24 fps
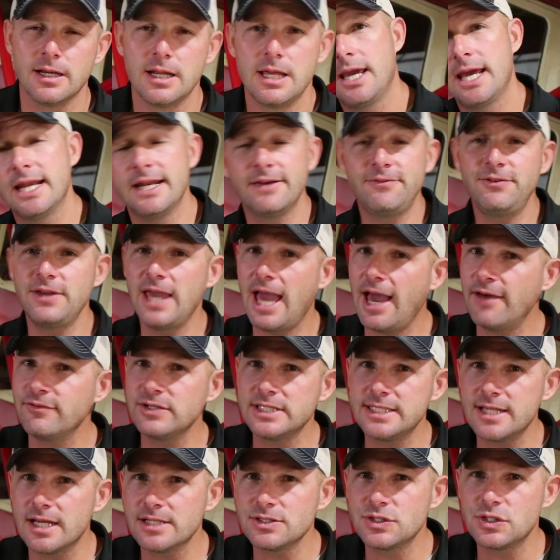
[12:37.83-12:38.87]
And if you haven't
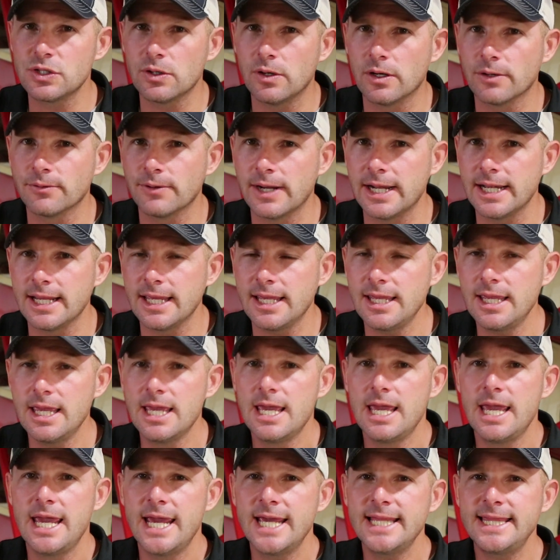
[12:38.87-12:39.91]
done so already,
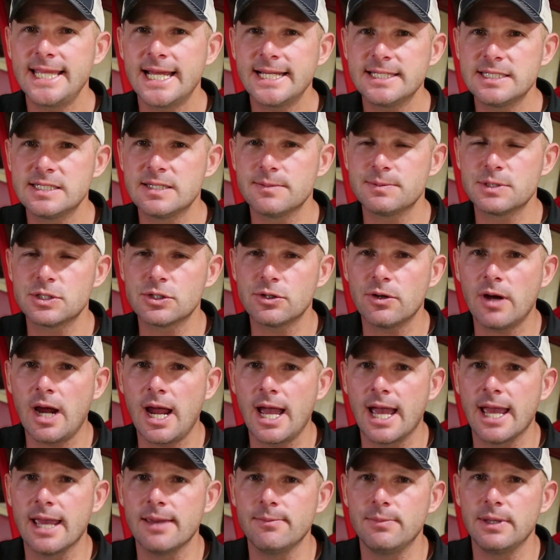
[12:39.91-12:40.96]
hit that
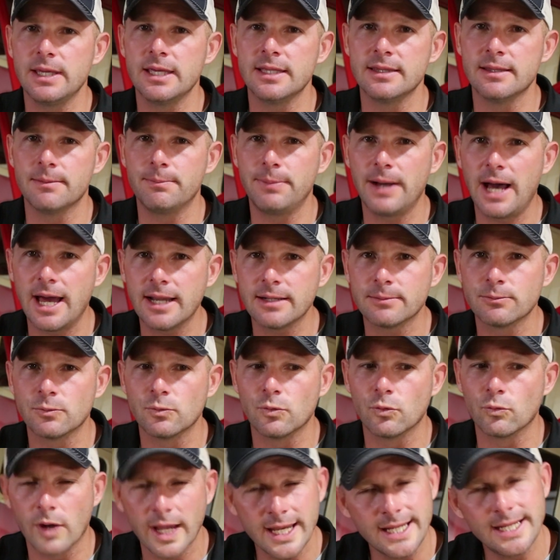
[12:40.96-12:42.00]
subscribe in the bottom
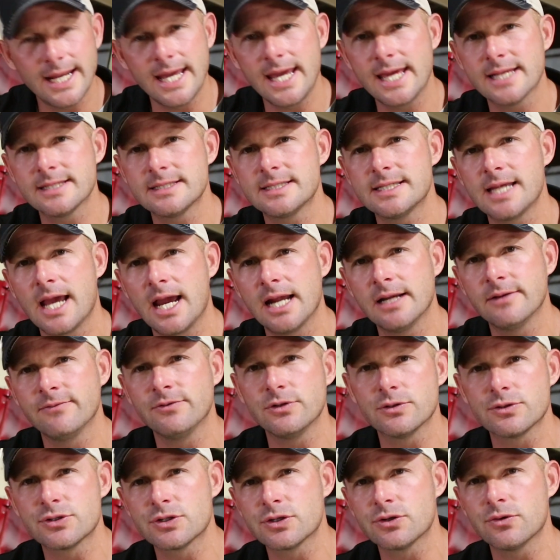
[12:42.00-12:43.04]
right-hand side of
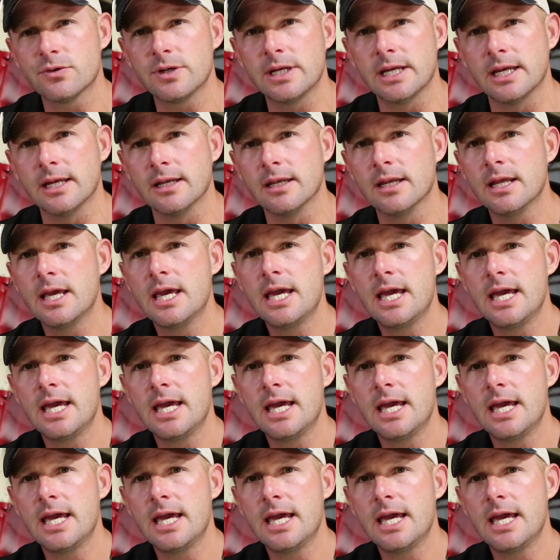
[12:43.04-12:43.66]
your screen.